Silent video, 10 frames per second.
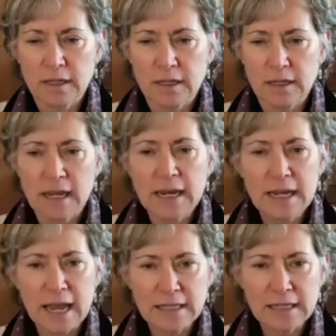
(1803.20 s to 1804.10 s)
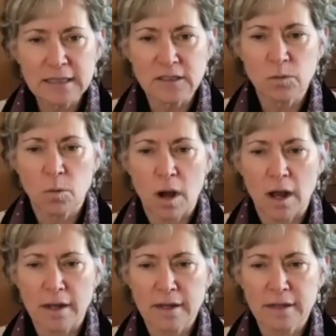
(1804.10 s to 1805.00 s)
Letting essence
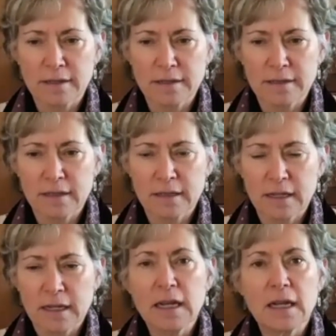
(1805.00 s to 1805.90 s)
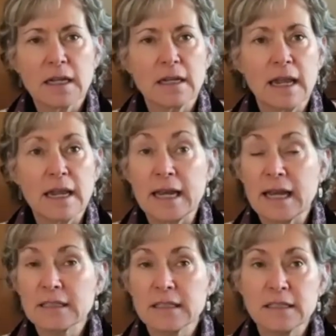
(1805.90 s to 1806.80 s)
walk, letting
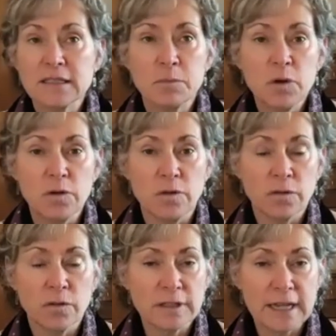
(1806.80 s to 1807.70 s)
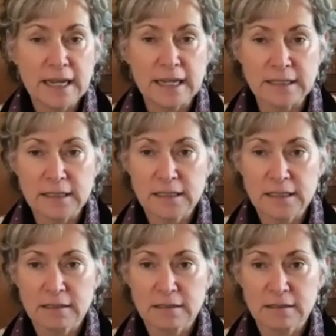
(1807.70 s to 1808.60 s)
essence move or dance.
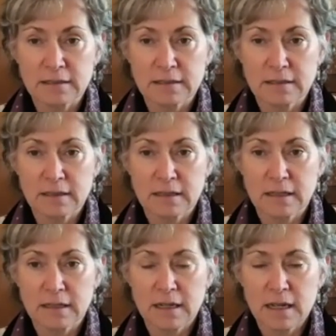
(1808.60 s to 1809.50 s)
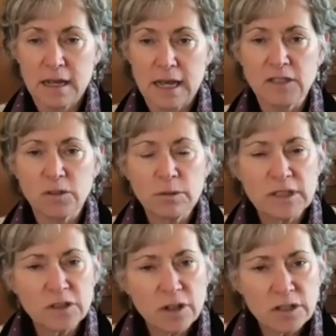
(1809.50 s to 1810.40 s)
And so we
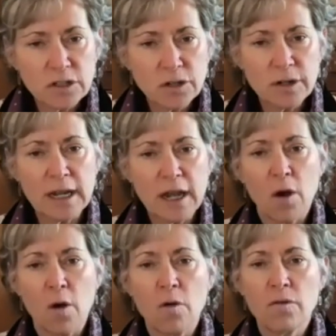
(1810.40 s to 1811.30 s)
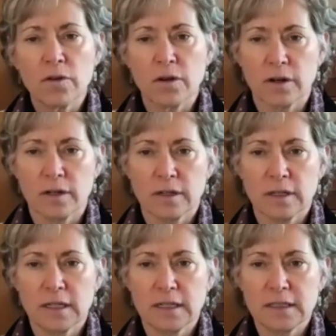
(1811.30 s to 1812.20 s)
start turning over
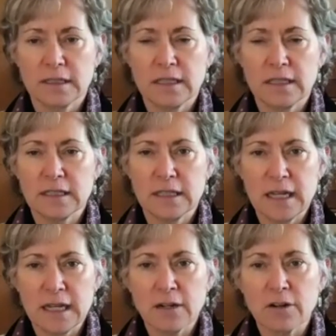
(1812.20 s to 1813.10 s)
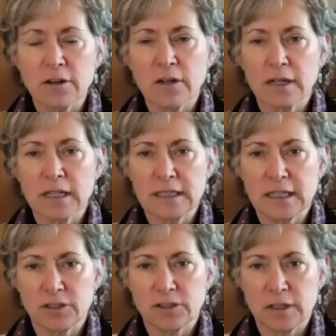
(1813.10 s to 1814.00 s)
to this inner
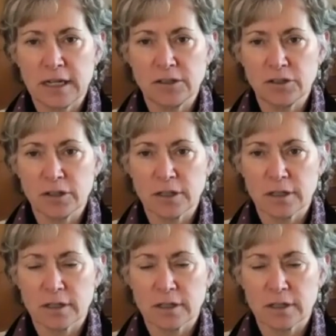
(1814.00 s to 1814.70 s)
essential nature.